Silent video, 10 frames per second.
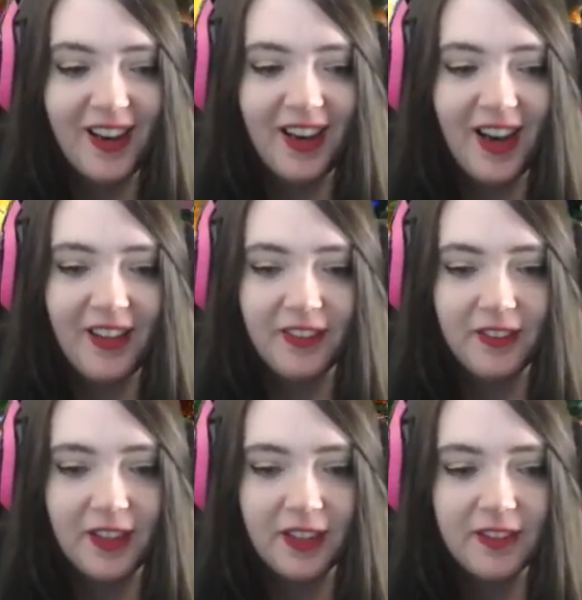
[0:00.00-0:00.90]
our
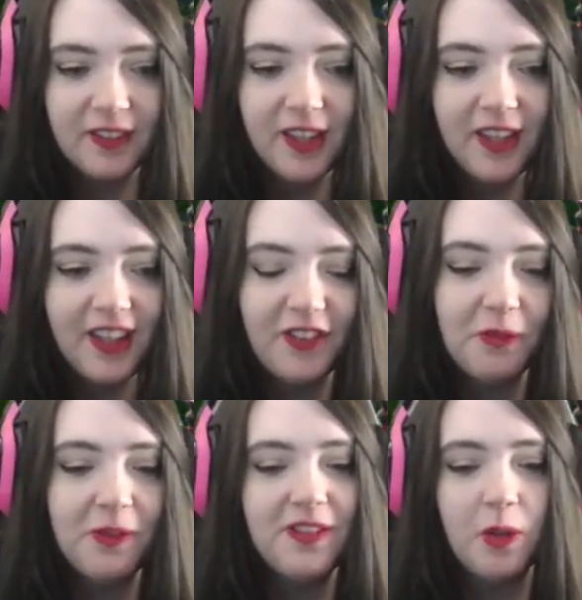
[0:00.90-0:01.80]
is kicked. Yeah,
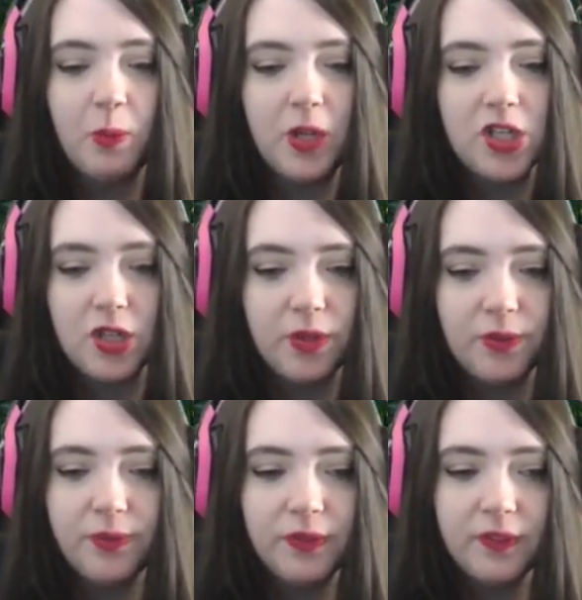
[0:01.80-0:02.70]
someone's like, we
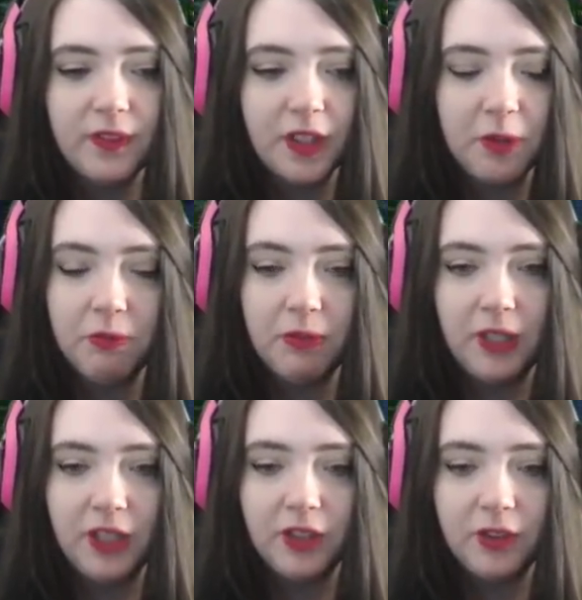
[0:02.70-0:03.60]
don't. It's like, we
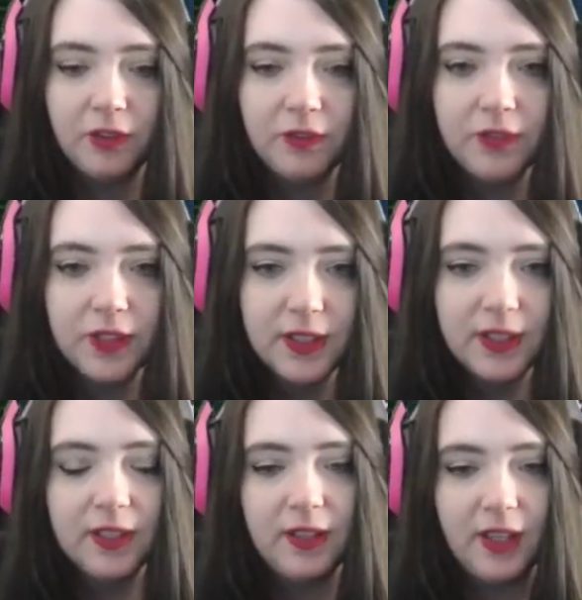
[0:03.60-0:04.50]
really don't.
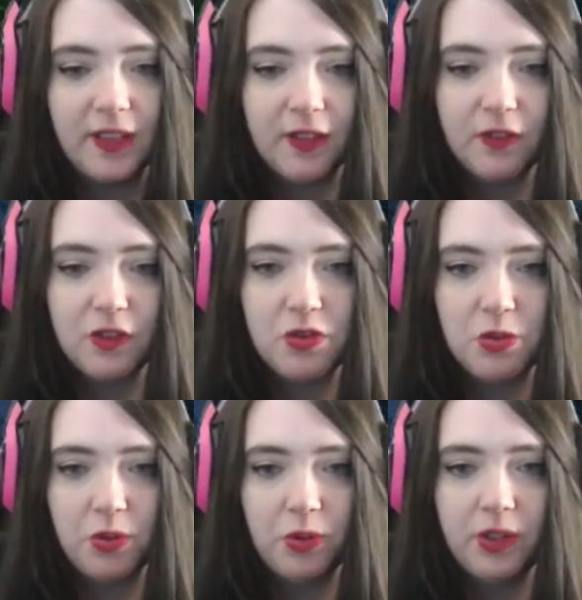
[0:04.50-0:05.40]
Like, they've
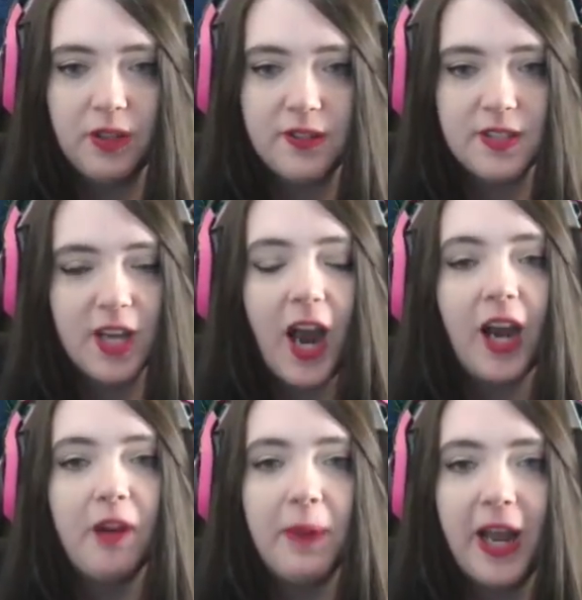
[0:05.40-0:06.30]
controlled this
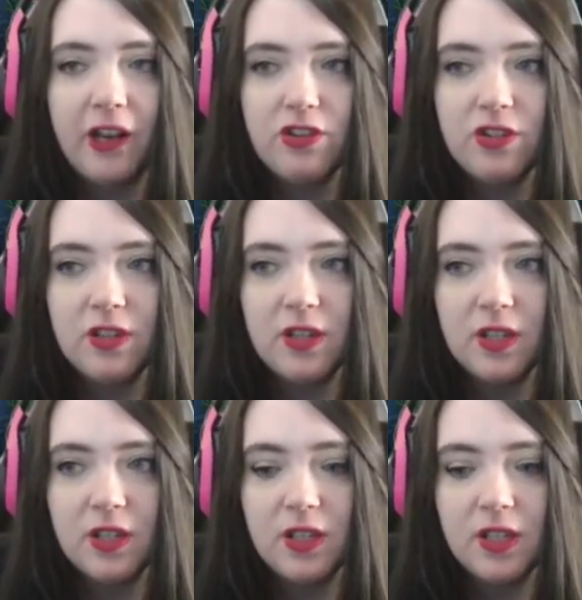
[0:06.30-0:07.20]
entire match.